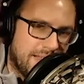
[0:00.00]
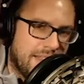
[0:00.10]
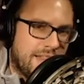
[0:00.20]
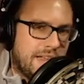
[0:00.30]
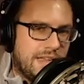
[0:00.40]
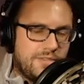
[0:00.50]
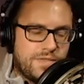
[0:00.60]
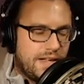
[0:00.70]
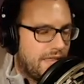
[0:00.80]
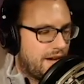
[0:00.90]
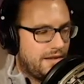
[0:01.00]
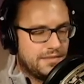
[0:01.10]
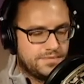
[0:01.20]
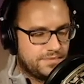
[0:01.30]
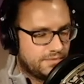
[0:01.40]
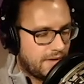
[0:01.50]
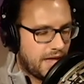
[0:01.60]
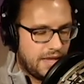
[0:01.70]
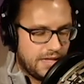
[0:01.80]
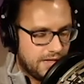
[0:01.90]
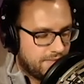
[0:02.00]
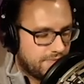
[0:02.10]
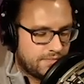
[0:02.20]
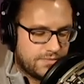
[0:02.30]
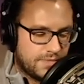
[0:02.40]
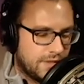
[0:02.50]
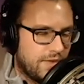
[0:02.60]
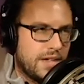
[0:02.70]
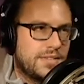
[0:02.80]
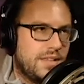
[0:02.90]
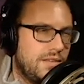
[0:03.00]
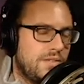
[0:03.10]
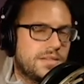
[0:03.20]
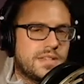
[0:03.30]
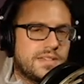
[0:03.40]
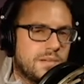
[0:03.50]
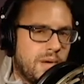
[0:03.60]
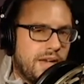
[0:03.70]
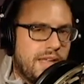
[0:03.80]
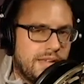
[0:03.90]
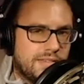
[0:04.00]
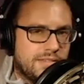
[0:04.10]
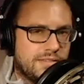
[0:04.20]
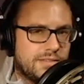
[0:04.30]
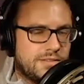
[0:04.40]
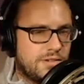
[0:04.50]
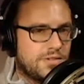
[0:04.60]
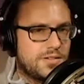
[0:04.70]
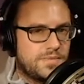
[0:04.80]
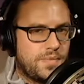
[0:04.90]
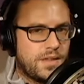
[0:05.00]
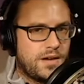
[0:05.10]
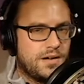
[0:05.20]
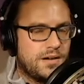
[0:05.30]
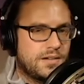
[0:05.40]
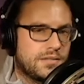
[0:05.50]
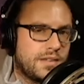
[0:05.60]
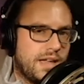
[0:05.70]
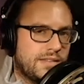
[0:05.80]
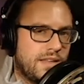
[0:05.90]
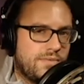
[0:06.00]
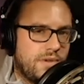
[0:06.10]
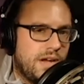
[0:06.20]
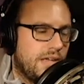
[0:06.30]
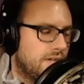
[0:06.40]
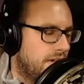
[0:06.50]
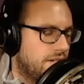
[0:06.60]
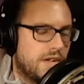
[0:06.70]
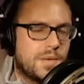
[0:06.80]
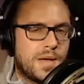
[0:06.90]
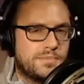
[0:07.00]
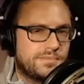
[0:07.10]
You can find that on any device that you use to listen to podcasts. Search RSF Radio and it should come up.